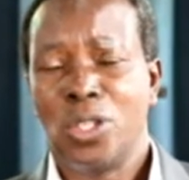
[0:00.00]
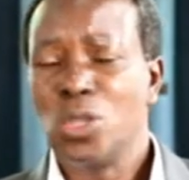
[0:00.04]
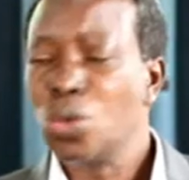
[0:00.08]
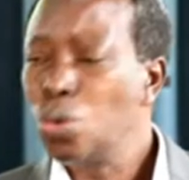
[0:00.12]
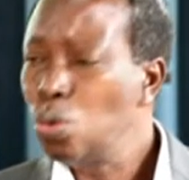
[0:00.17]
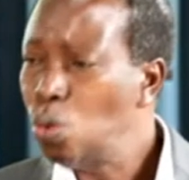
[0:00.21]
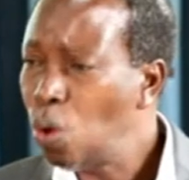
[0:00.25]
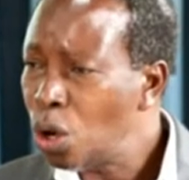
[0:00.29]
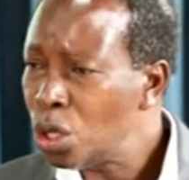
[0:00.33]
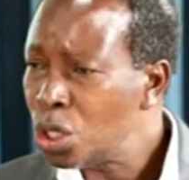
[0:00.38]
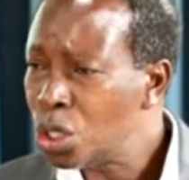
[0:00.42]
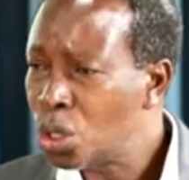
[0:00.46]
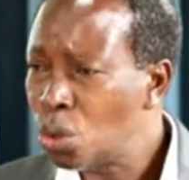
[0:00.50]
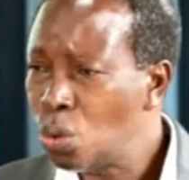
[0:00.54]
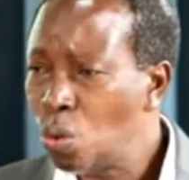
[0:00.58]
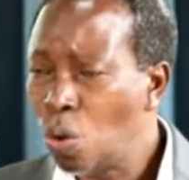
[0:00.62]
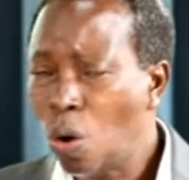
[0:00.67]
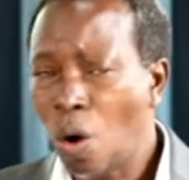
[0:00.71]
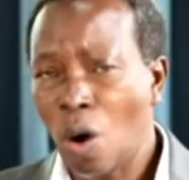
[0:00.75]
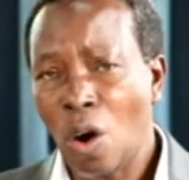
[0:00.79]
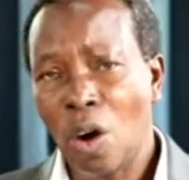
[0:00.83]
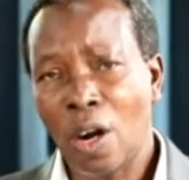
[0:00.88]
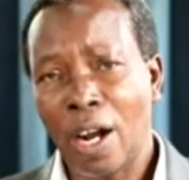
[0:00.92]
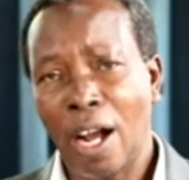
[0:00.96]
you want to
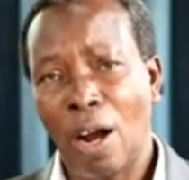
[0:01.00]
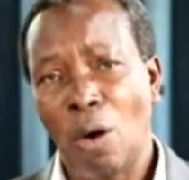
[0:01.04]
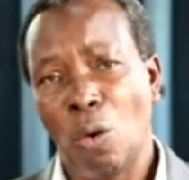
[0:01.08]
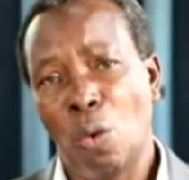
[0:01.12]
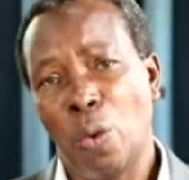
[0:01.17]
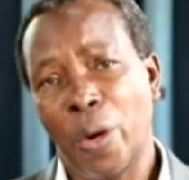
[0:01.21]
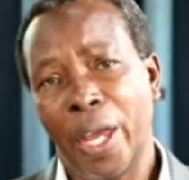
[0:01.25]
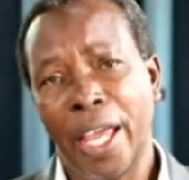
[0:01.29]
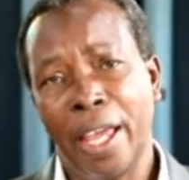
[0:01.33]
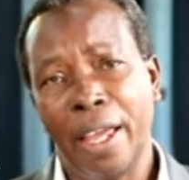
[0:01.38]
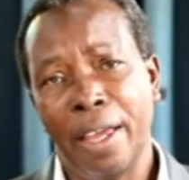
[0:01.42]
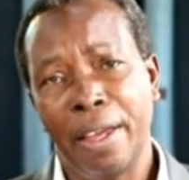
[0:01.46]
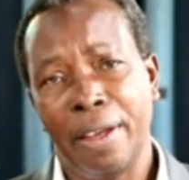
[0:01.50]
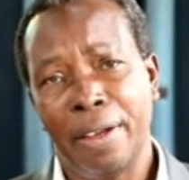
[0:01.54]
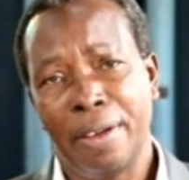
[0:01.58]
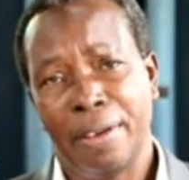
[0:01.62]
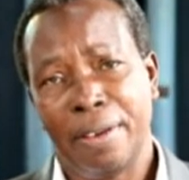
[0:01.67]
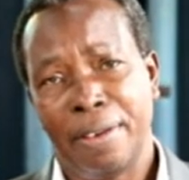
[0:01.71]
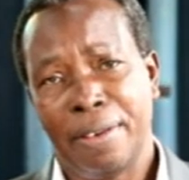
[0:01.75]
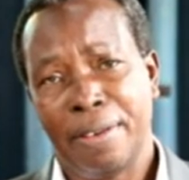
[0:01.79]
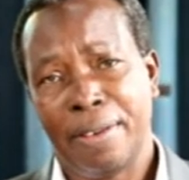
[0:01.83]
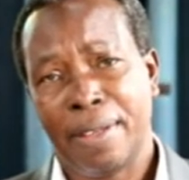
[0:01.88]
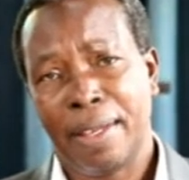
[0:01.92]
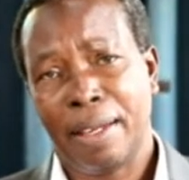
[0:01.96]
walk
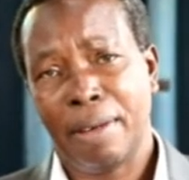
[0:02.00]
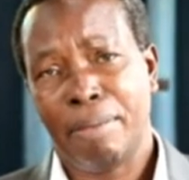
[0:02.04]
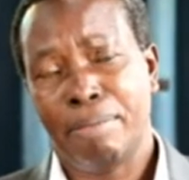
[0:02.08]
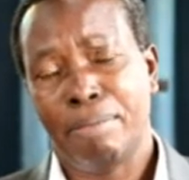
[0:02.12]
away